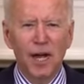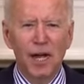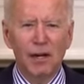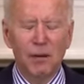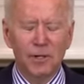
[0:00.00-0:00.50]

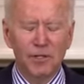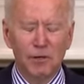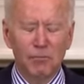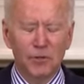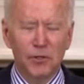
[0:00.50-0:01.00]
I mean,
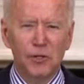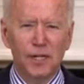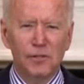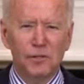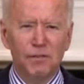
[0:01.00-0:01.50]
with two
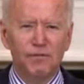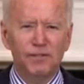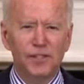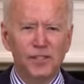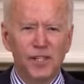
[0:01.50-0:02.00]
kids, we get
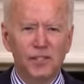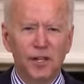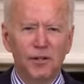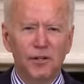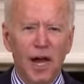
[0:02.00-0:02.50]

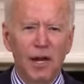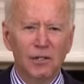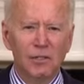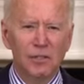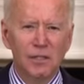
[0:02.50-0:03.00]

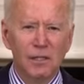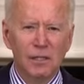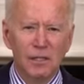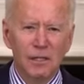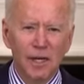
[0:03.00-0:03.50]
$5,600
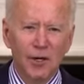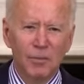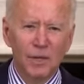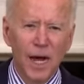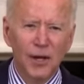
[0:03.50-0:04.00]
and it
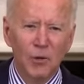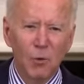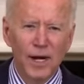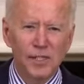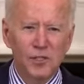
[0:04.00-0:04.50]
will be on the
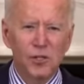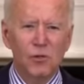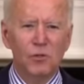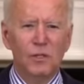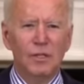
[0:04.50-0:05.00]
way
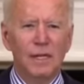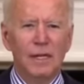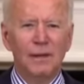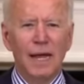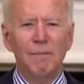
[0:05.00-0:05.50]
soon.
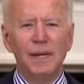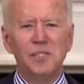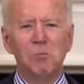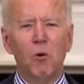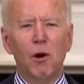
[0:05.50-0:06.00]
That
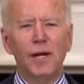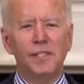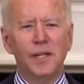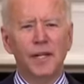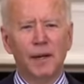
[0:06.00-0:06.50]
means the
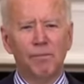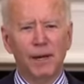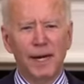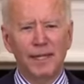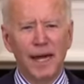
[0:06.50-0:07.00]
mortgage can get
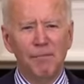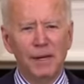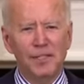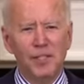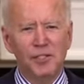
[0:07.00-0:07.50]
paid. That
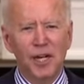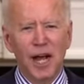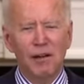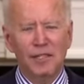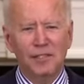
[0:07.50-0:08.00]
means the
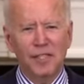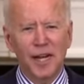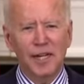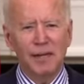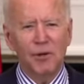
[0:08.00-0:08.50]
child can
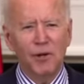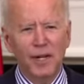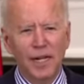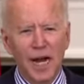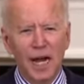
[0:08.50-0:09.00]
stay in
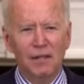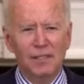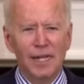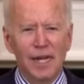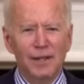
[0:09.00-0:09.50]
community
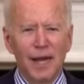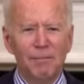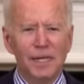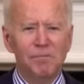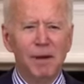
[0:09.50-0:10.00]
college.
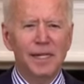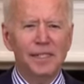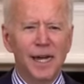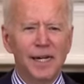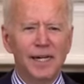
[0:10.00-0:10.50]
That means
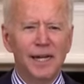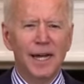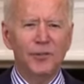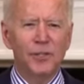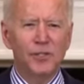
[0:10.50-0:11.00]
maintaining the
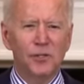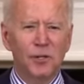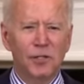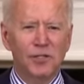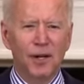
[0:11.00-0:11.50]
health
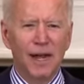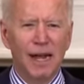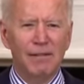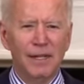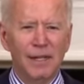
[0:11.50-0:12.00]
insurance you
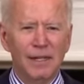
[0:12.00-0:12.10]
have.